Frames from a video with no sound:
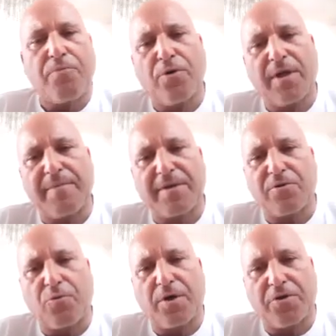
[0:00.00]
put limits
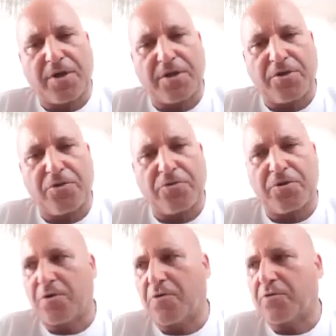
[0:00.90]
to what you can do. You
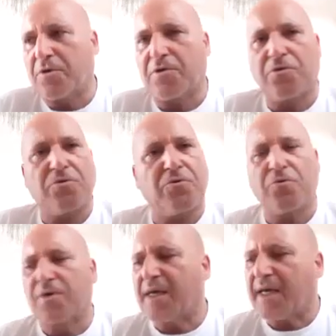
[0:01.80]

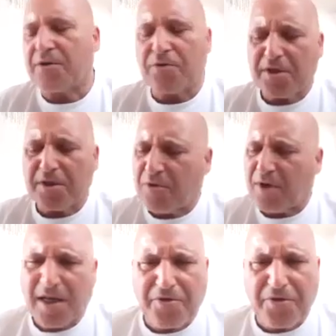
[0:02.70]
can do a
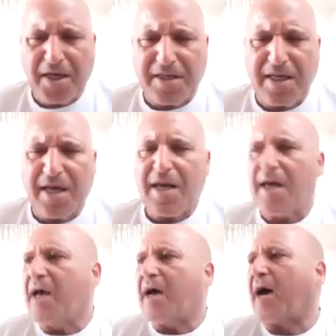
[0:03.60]
lot of things.
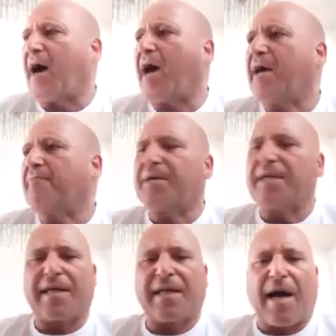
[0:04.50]
I've been
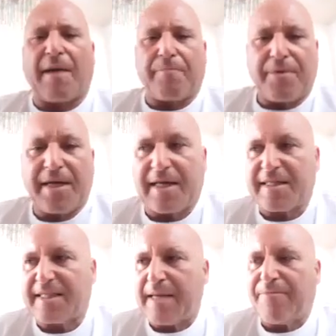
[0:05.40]
an
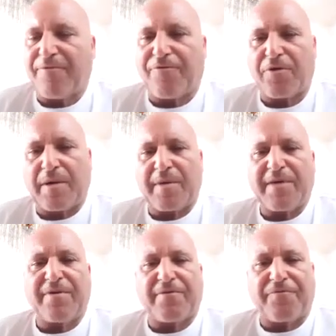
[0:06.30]
example for them,
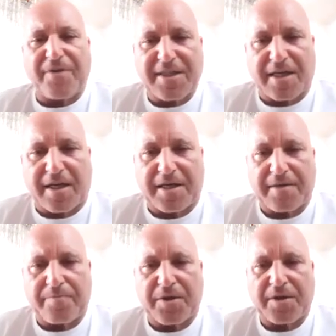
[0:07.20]
even physically,
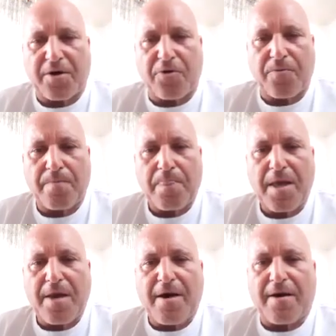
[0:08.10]

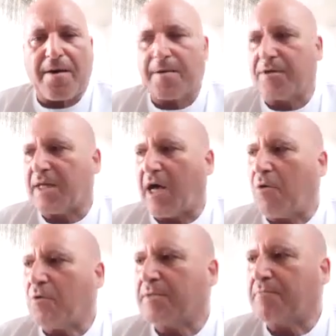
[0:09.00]
because I
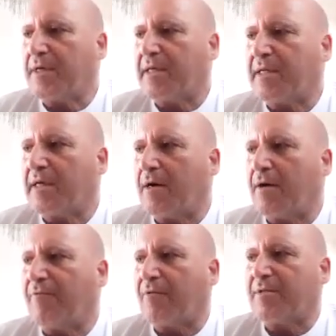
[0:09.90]
always been,
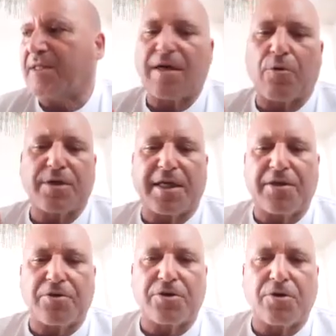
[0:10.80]
from since I was 8
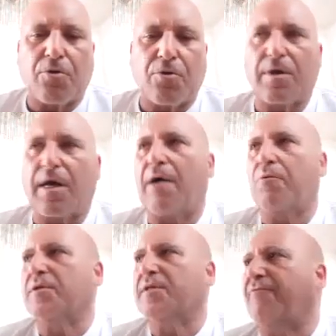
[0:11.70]
years old, I
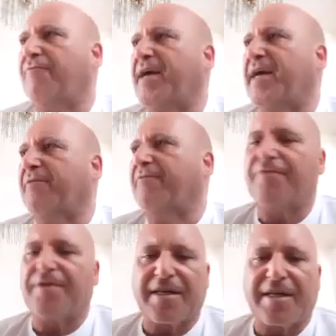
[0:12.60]
was a fan of
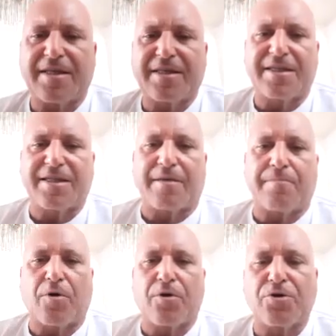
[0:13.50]
fitness and
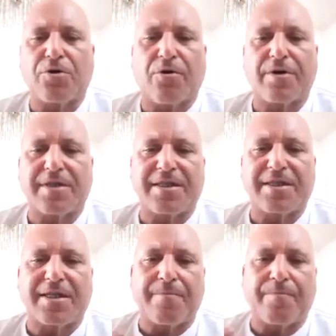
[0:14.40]
martial arts
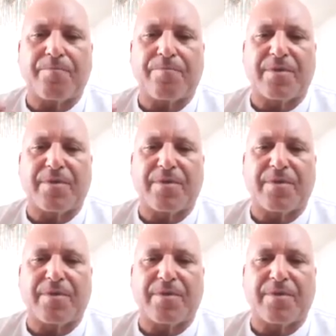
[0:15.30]
and